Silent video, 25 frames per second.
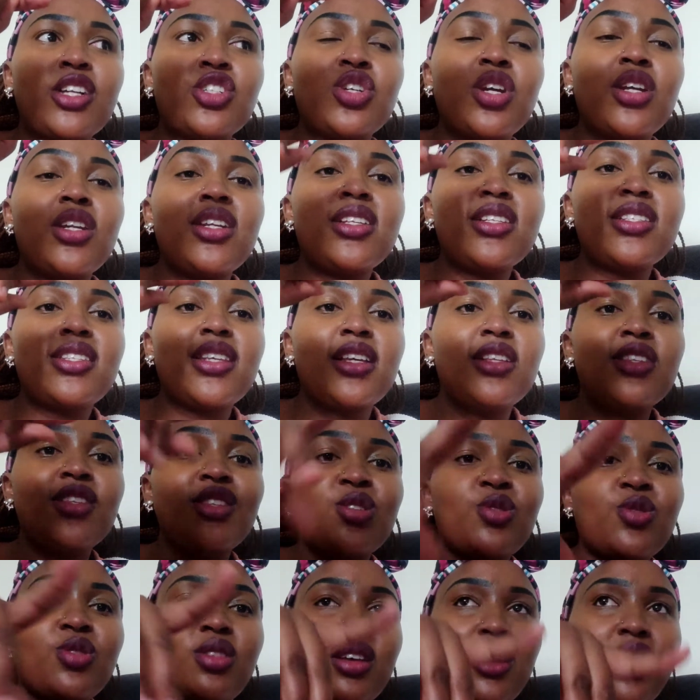actually
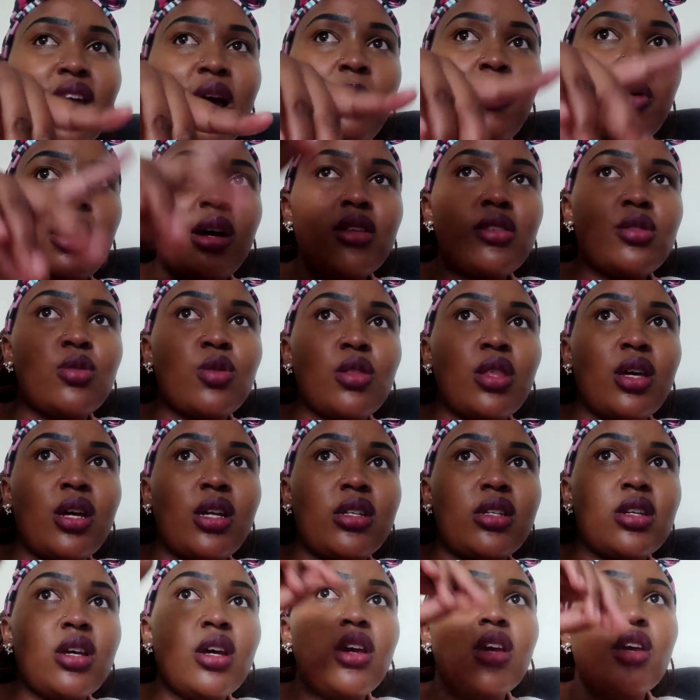sends you the number so
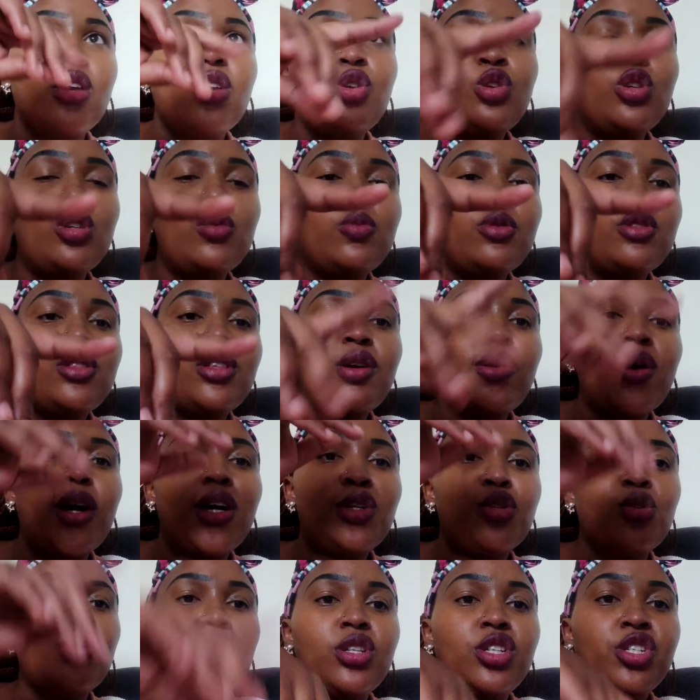that you'll be the
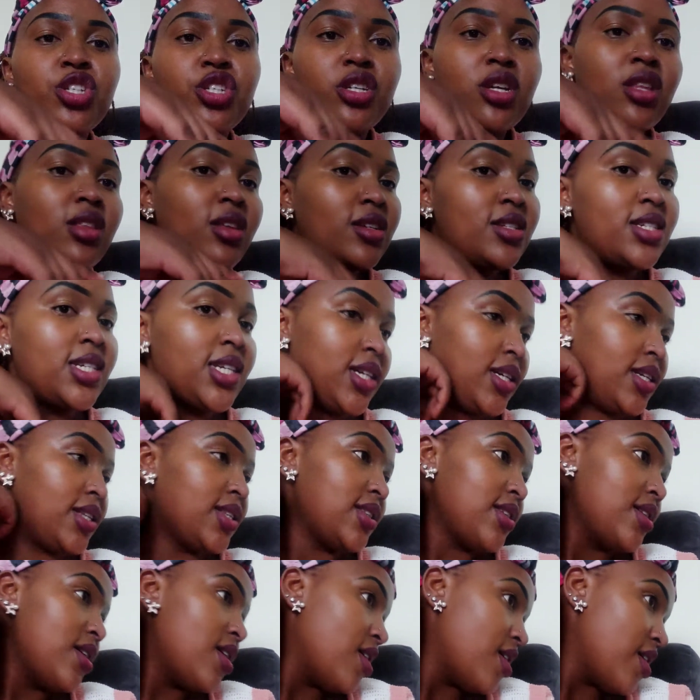one to initiate the
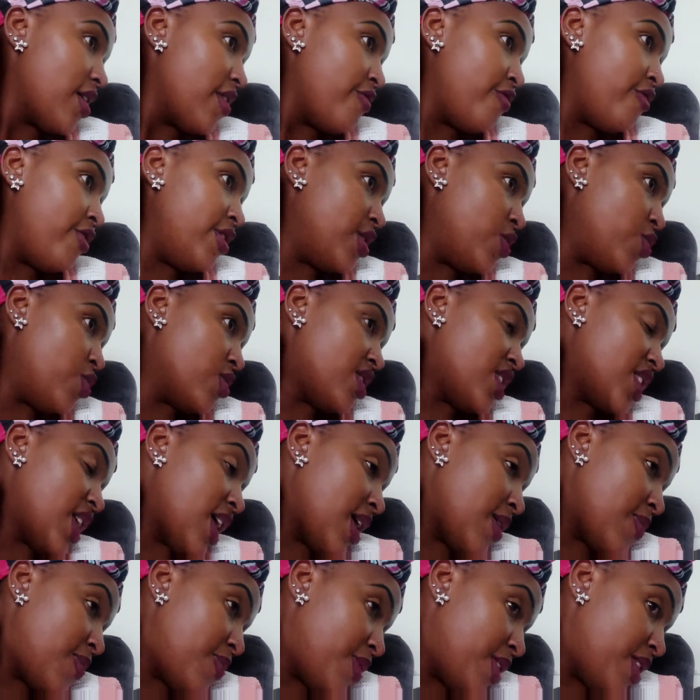text via
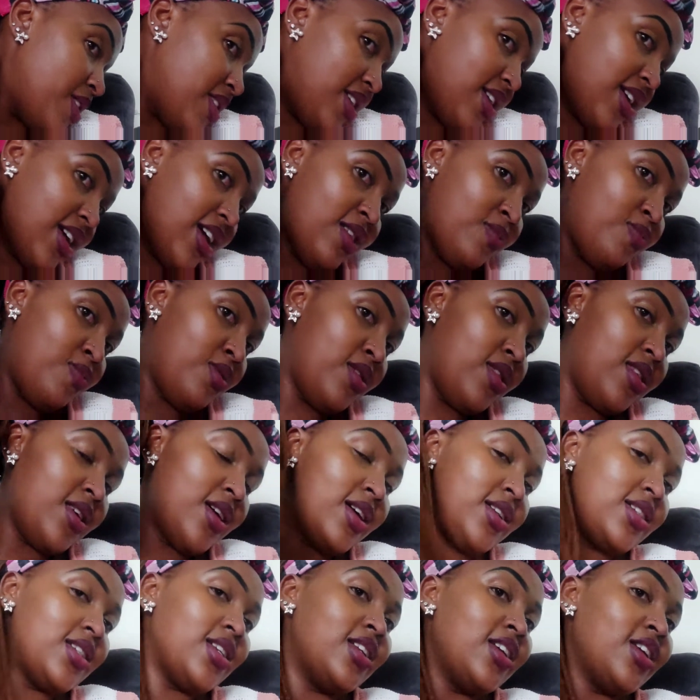WhatsApp, and he can be
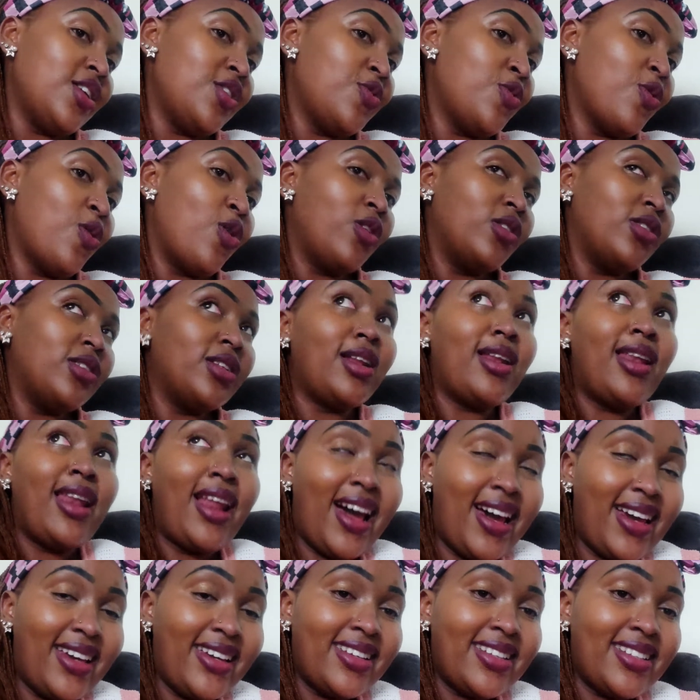there telling you all the
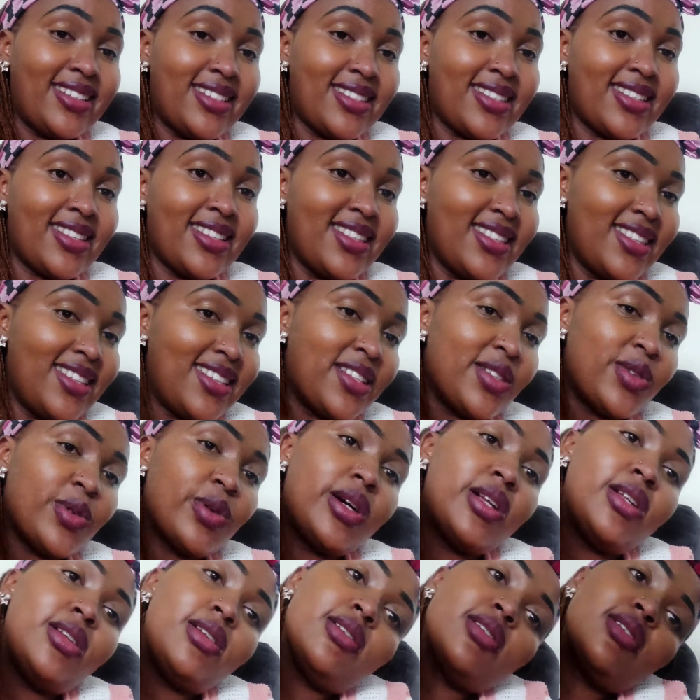lies in this
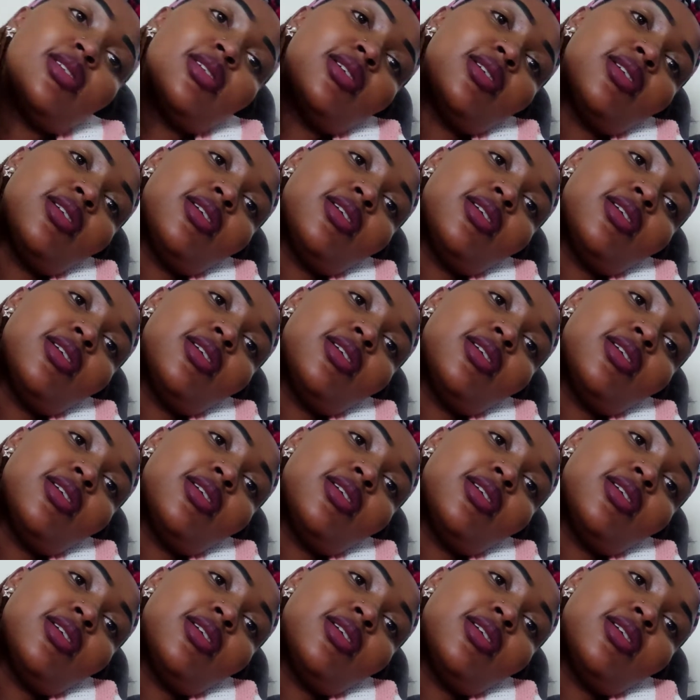world.